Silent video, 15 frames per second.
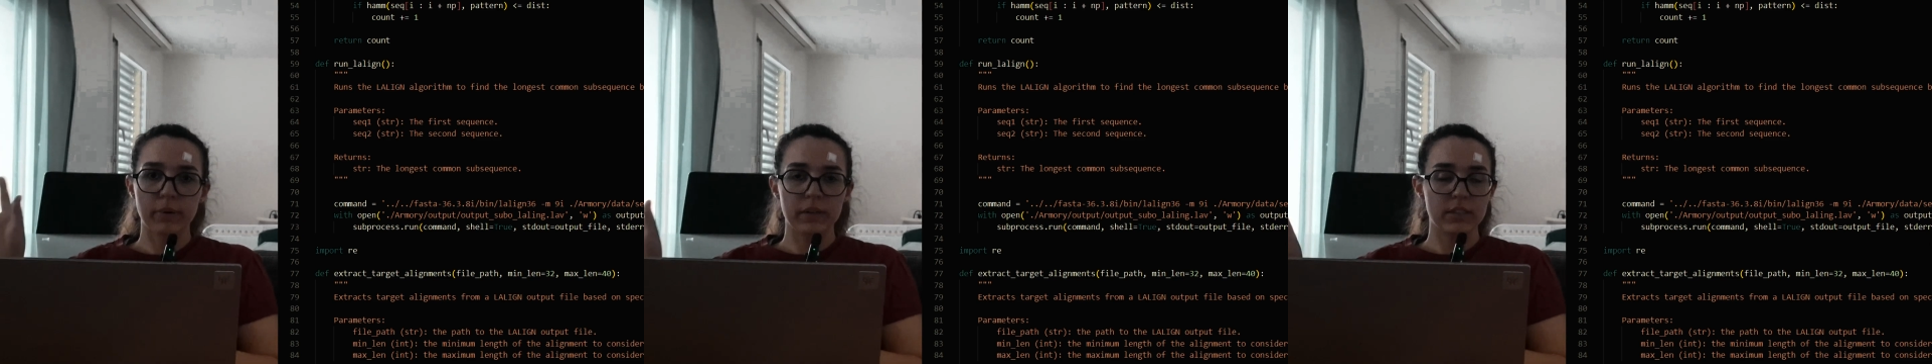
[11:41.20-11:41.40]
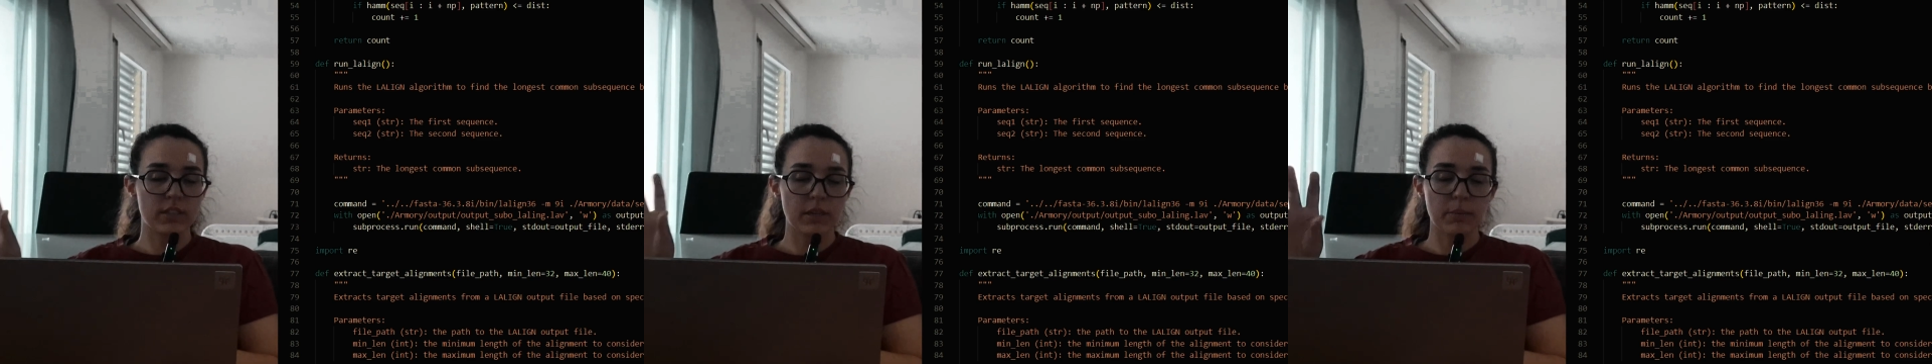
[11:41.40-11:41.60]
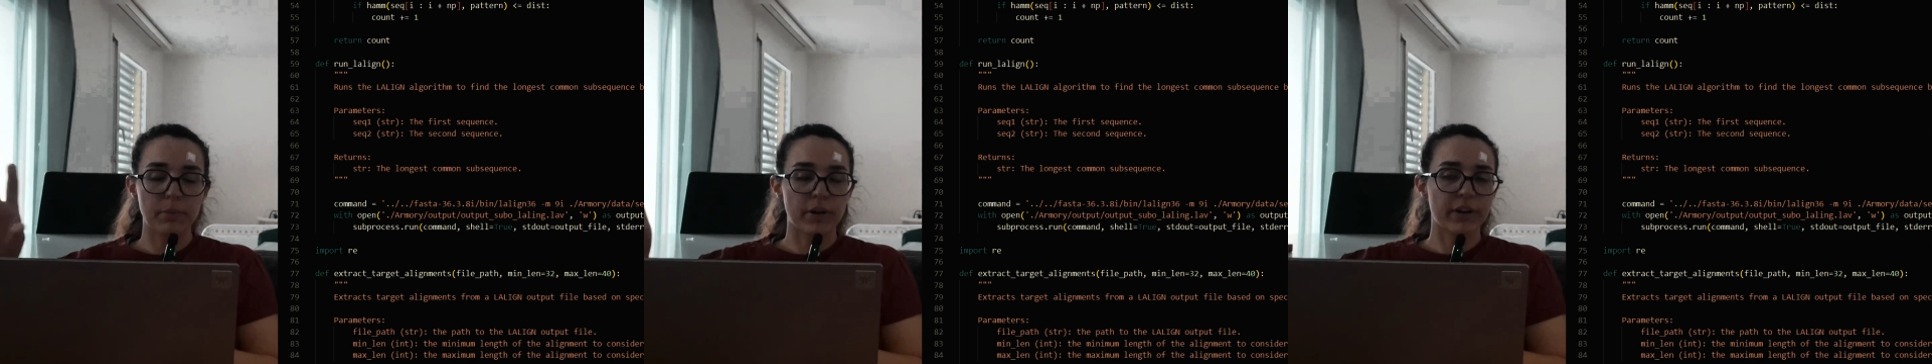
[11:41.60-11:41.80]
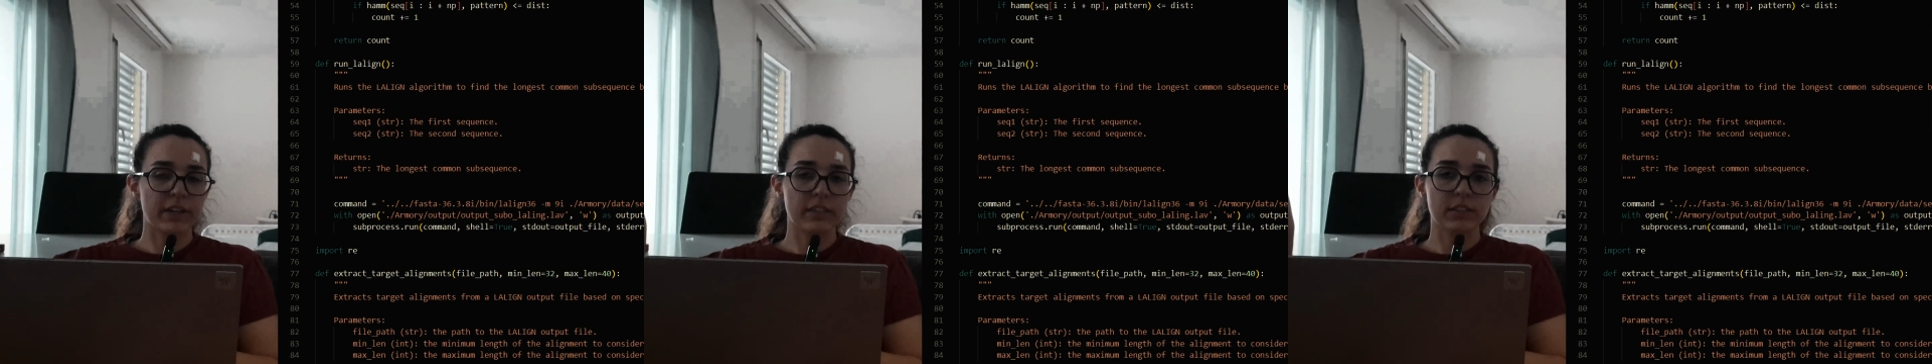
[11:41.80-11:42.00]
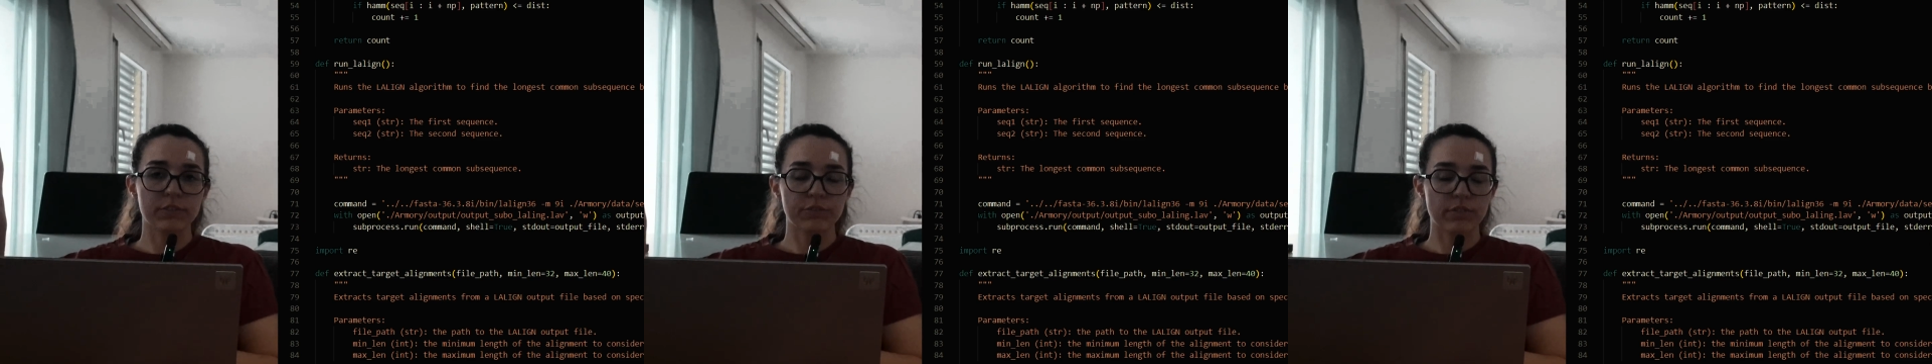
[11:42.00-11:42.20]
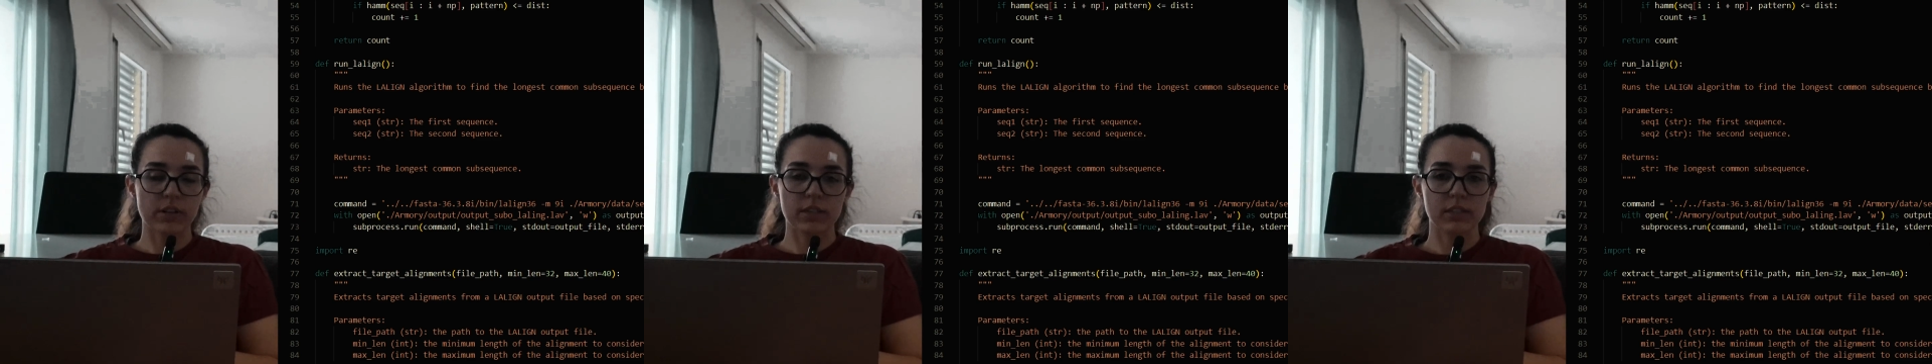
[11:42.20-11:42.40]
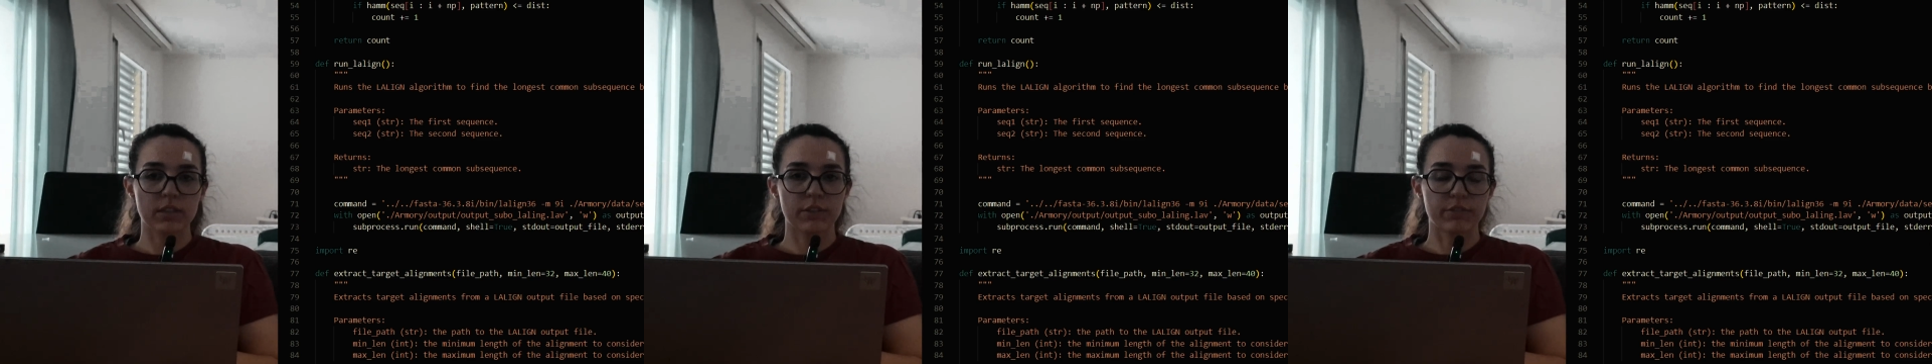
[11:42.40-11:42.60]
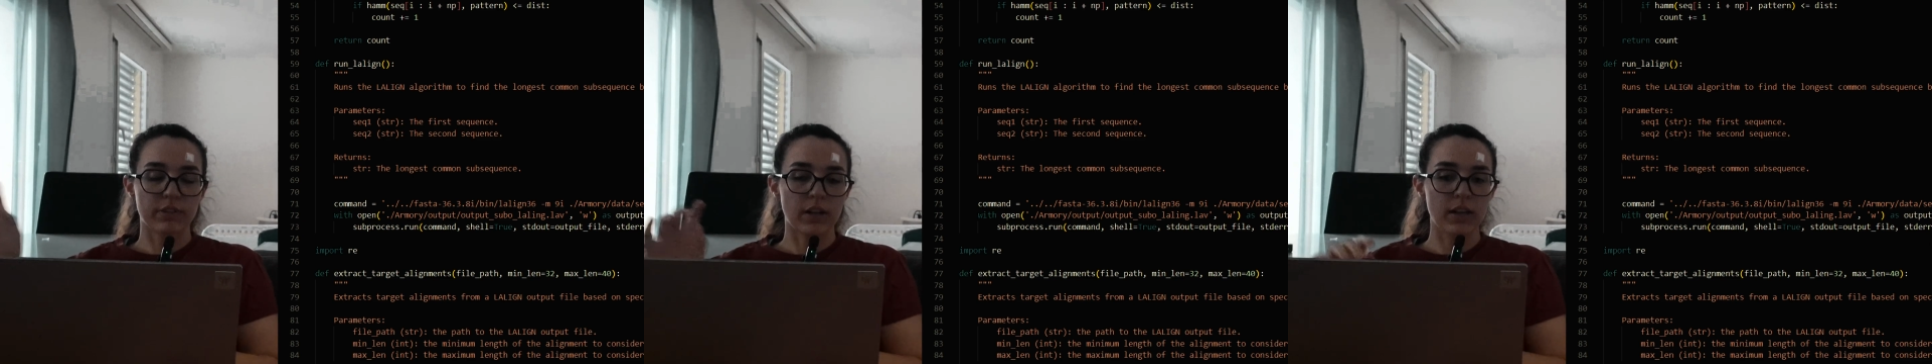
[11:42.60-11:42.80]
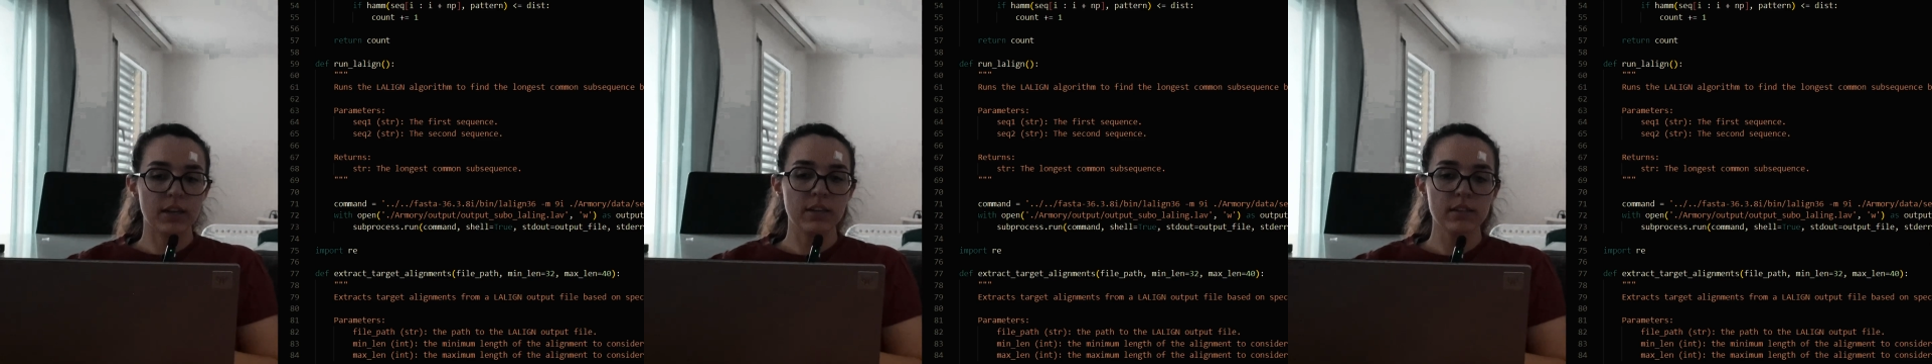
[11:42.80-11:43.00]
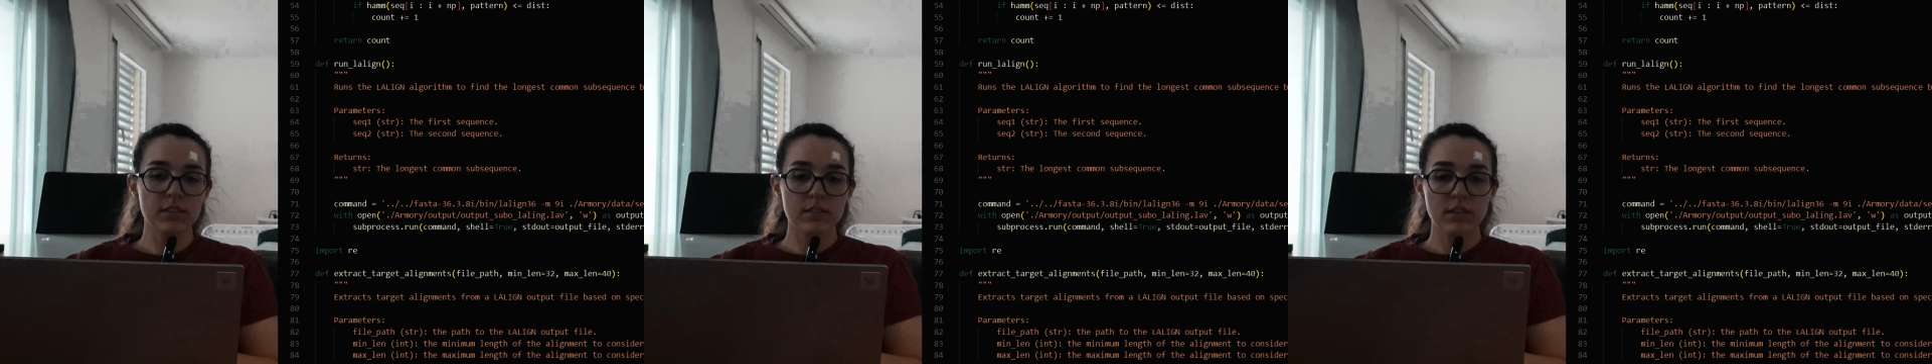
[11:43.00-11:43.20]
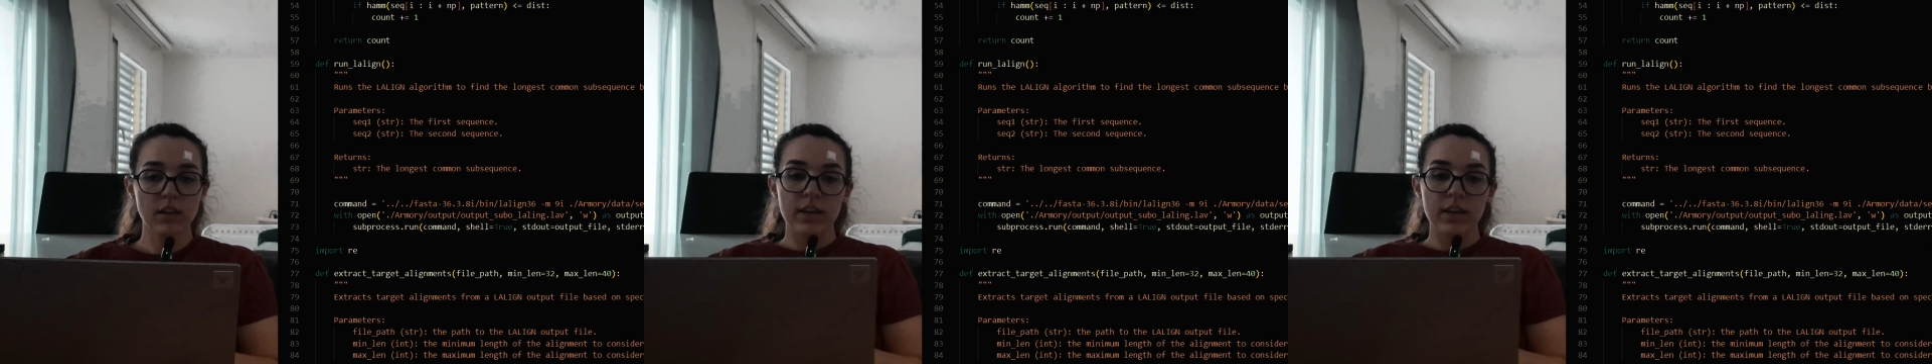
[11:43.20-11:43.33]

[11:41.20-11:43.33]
separate FASTA files,